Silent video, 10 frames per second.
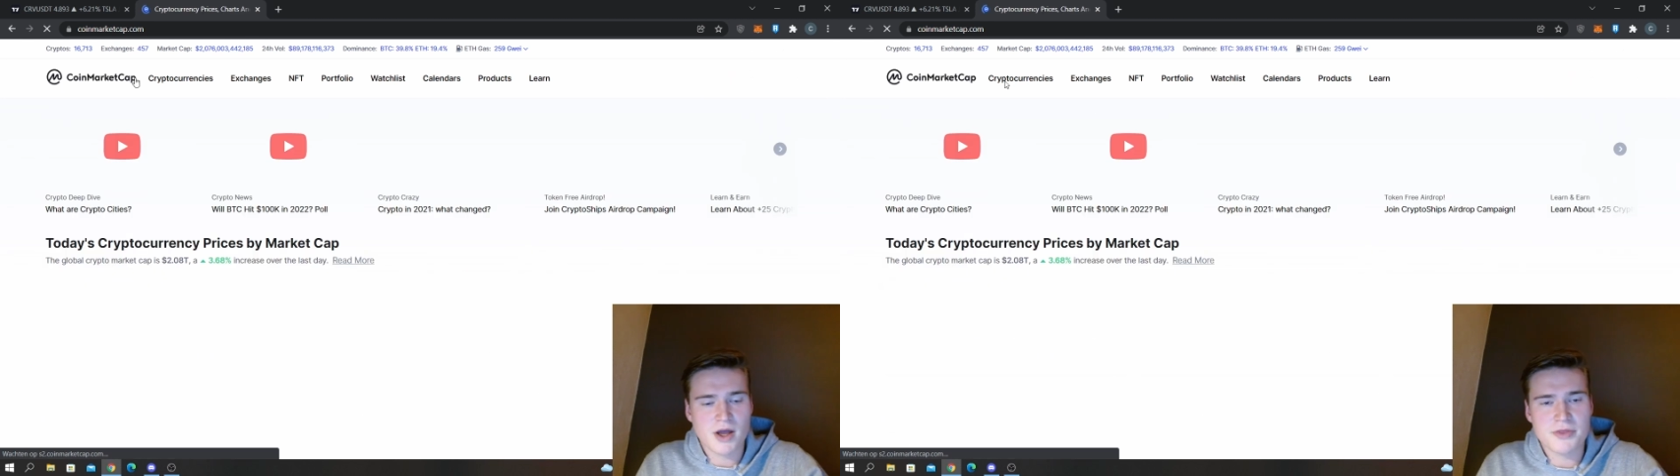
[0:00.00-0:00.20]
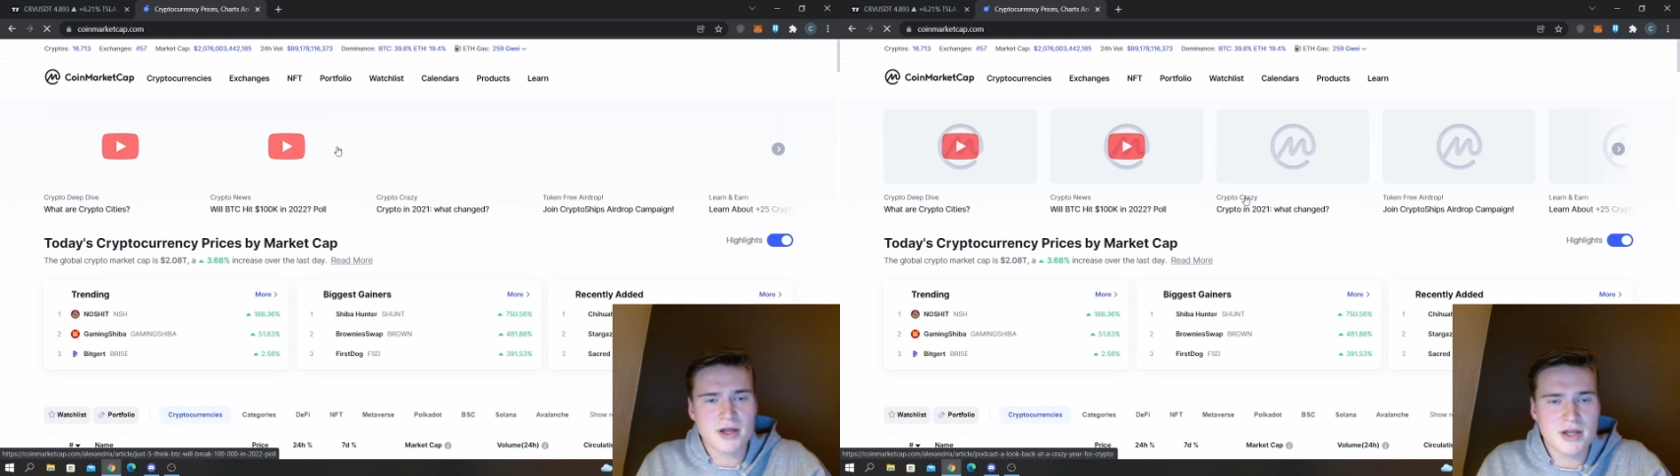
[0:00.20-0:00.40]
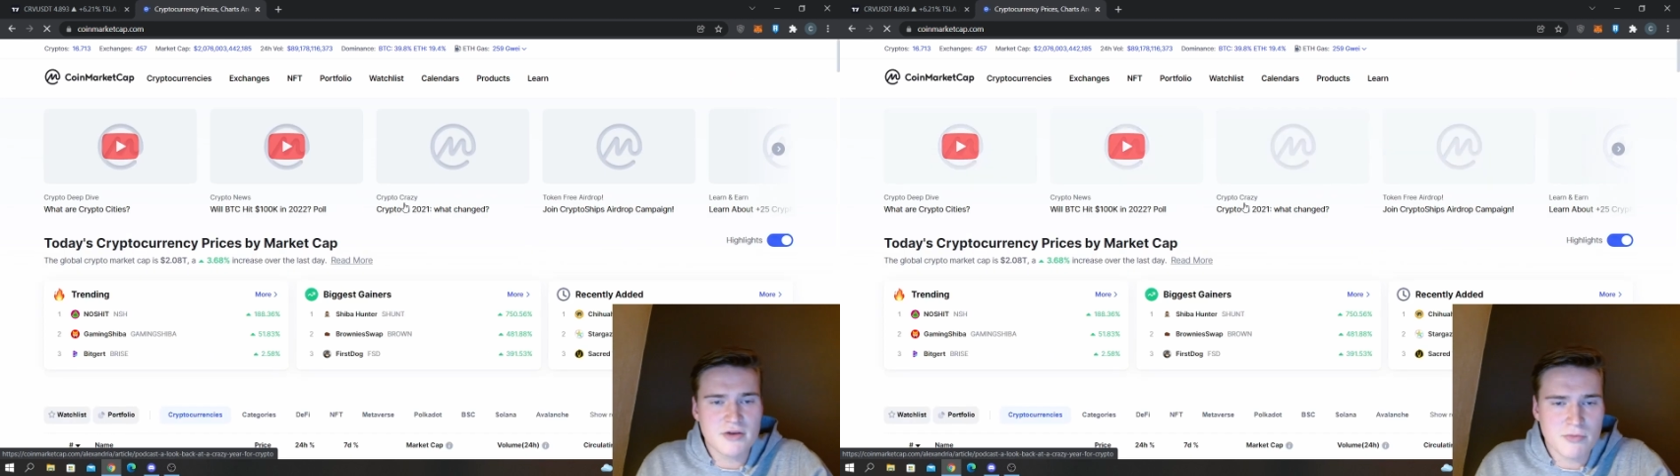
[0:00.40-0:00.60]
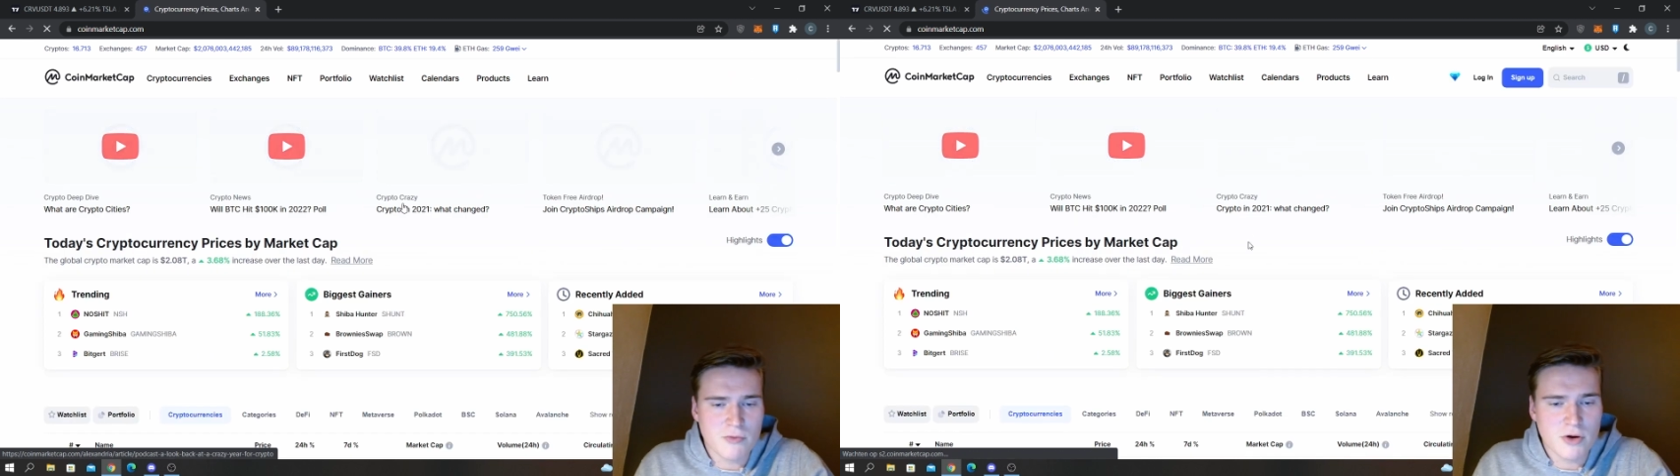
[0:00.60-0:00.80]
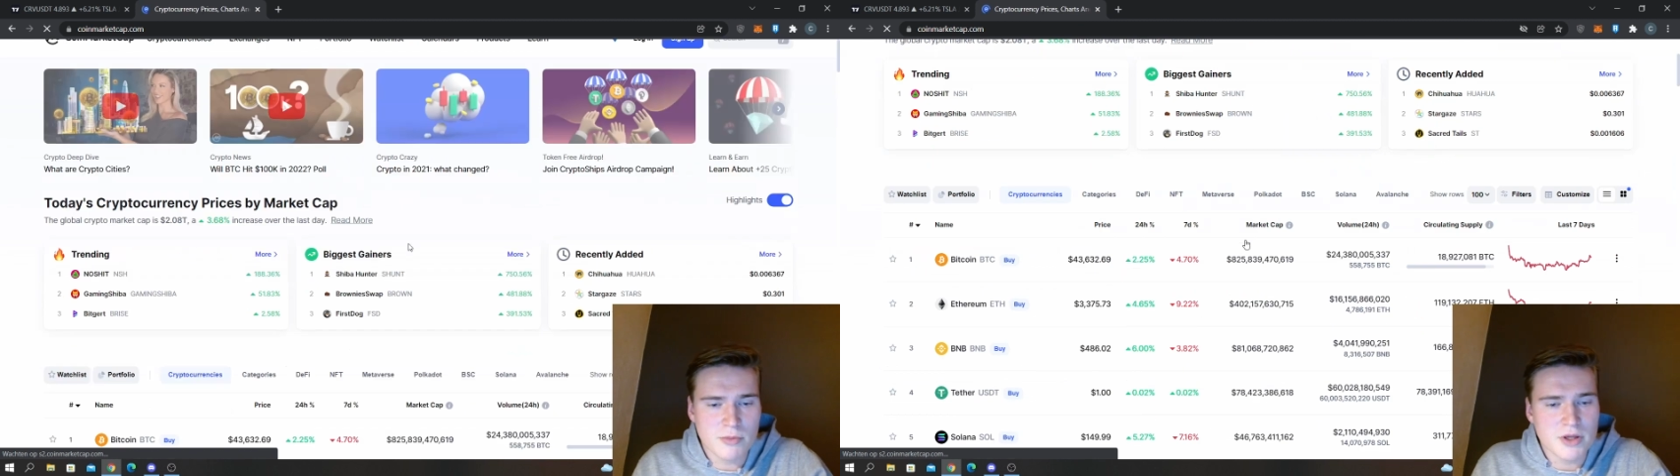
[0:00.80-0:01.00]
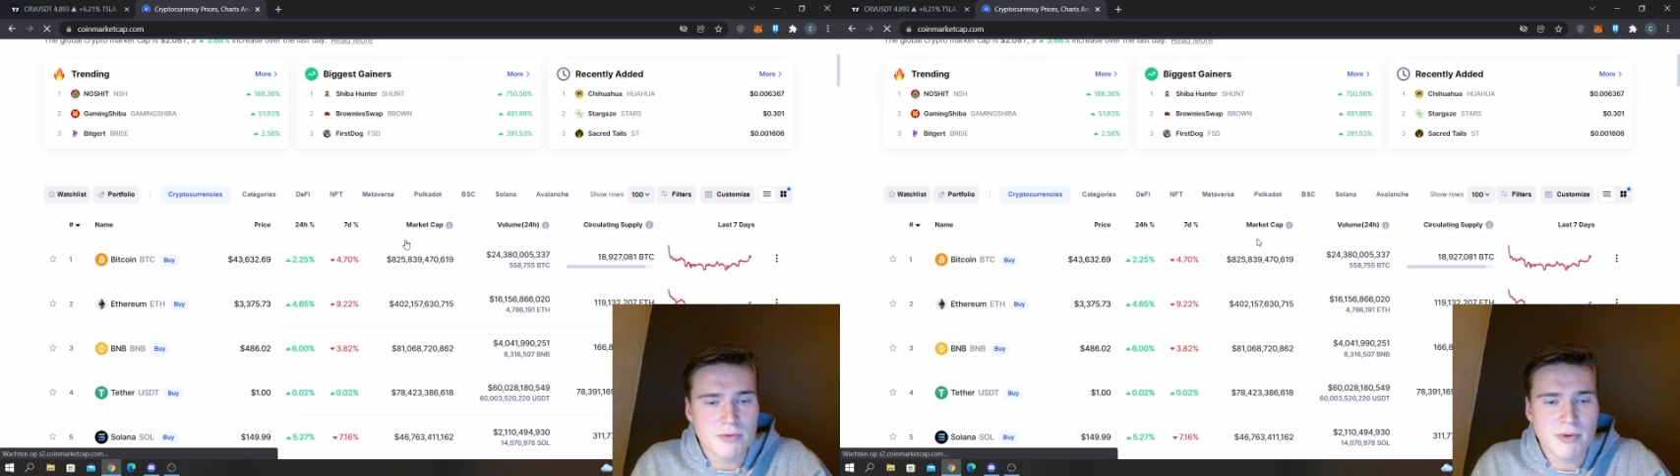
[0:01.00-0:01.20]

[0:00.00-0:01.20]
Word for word: I think it even will be